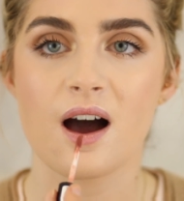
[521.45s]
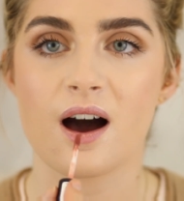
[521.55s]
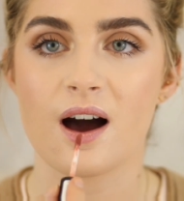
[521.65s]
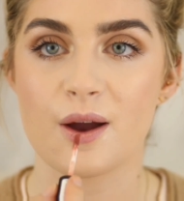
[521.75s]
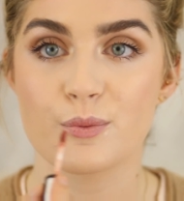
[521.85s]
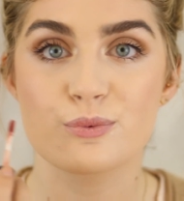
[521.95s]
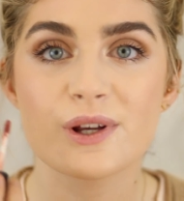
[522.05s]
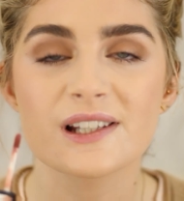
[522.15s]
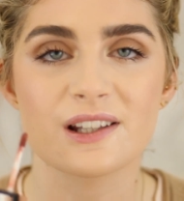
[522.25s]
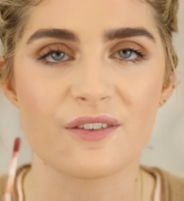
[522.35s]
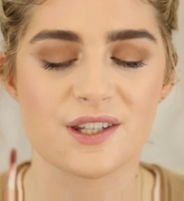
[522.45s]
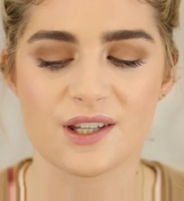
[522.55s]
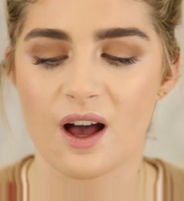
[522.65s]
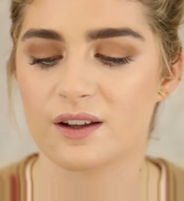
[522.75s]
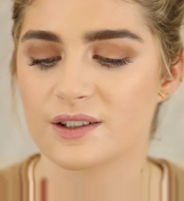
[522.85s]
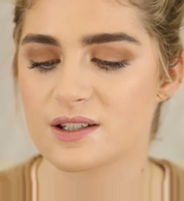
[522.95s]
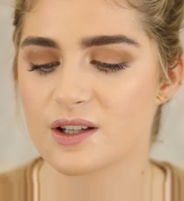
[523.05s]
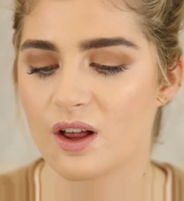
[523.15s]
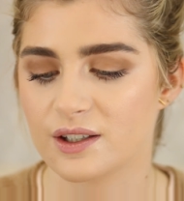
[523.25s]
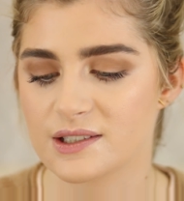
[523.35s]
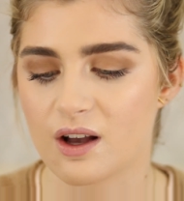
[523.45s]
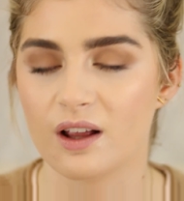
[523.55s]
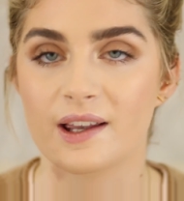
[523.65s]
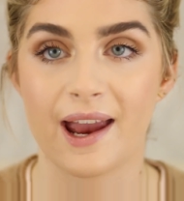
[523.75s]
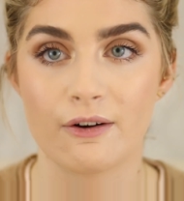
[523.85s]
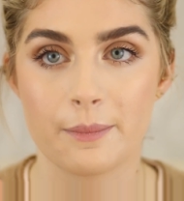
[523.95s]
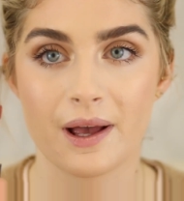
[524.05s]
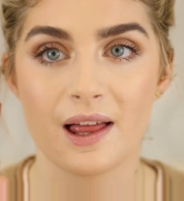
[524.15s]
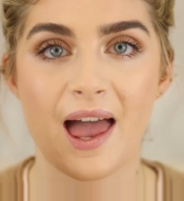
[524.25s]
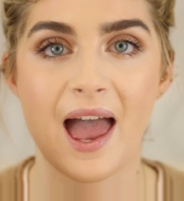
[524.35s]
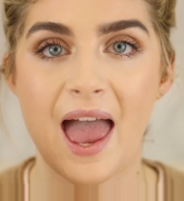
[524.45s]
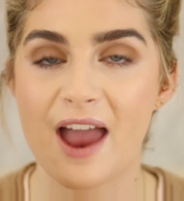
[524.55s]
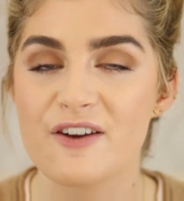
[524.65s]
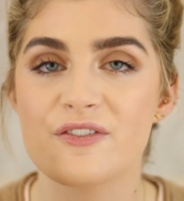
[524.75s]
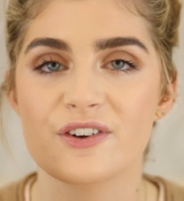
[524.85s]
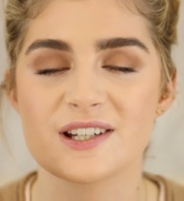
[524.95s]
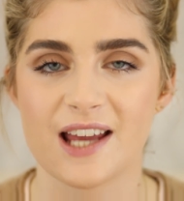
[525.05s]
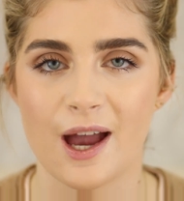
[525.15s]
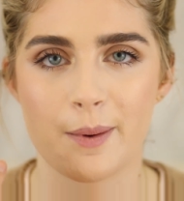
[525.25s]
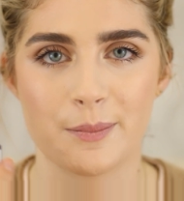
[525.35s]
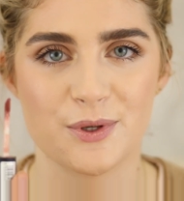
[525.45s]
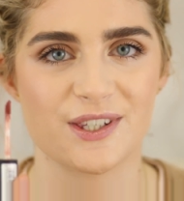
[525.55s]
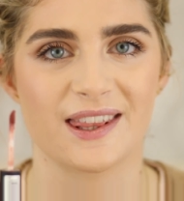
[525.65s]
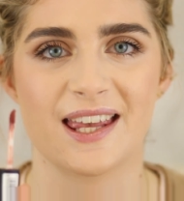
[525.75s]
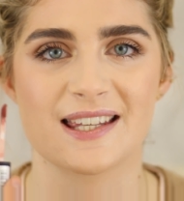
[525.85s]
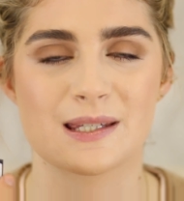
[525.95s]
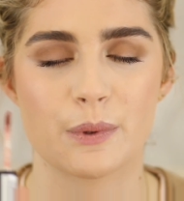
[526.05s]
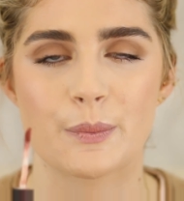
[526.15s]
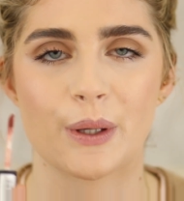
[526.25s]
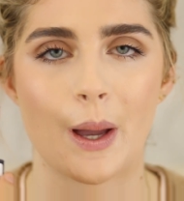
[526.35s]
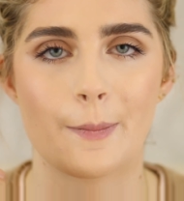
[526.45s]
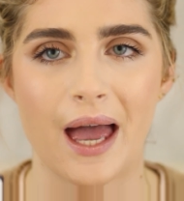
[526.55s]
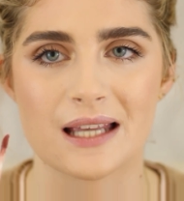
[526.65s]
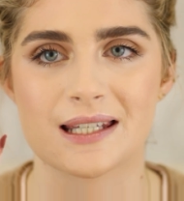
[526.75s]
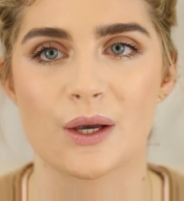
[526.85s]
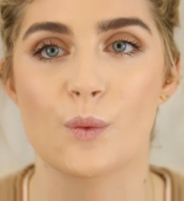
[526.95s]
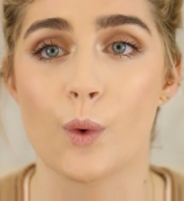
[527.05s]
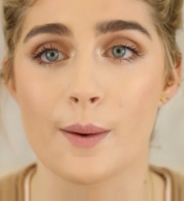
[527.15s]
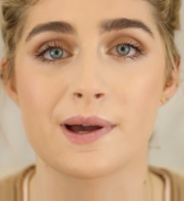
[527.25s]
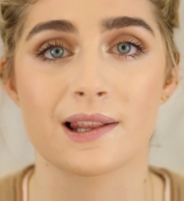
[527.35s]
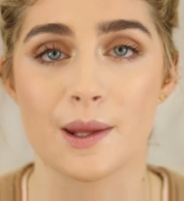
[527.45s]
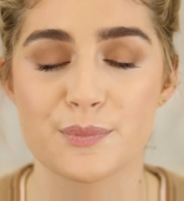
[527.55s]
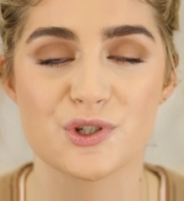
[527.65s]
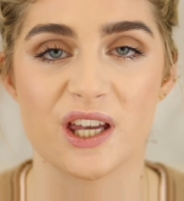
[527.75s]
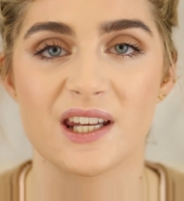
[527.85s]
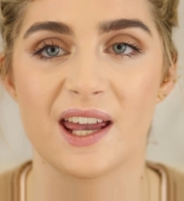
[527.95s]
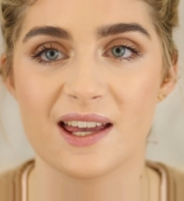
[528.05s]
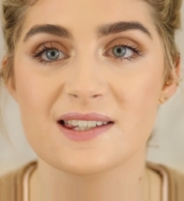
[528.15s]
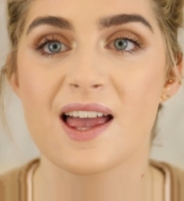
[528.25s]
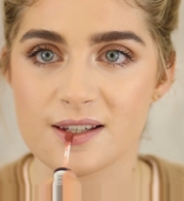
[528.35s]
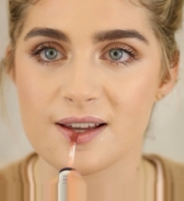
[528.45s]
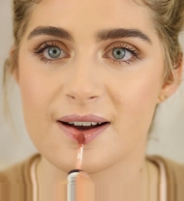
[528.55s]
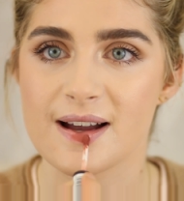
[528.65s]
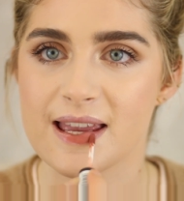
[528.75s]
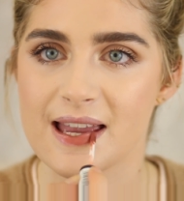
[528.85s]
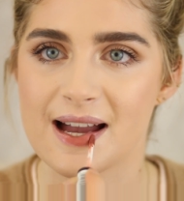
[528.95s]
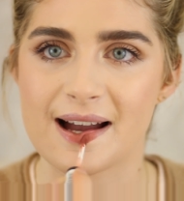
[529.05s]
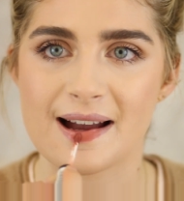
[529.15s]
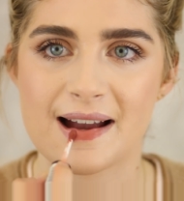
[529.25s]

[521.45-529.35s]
I really love this color. This color is called Caramel. Every time I'm using this, people come asking what my lip shade is. So yeah.